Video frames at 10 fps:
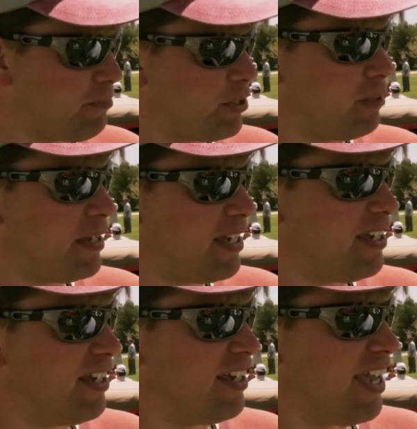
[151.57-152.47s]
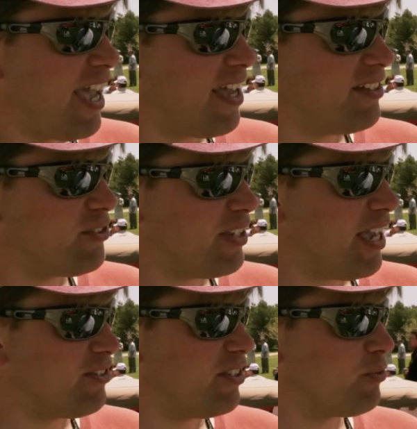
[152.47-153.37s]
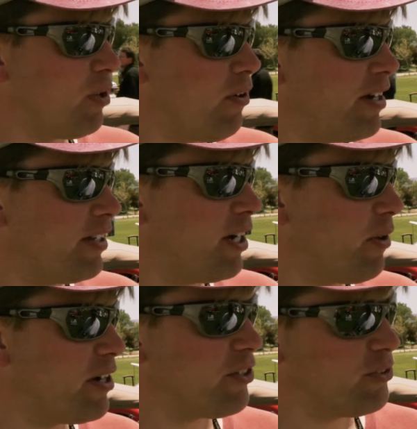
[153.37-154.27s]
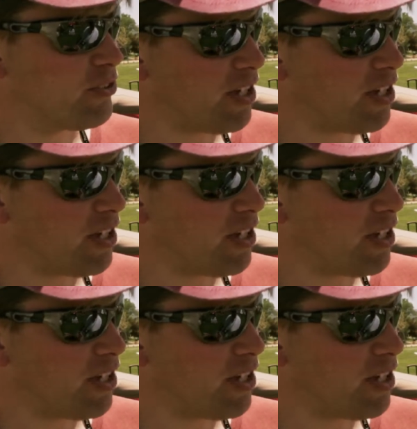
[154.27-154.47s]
MGB has its rear end gear ratios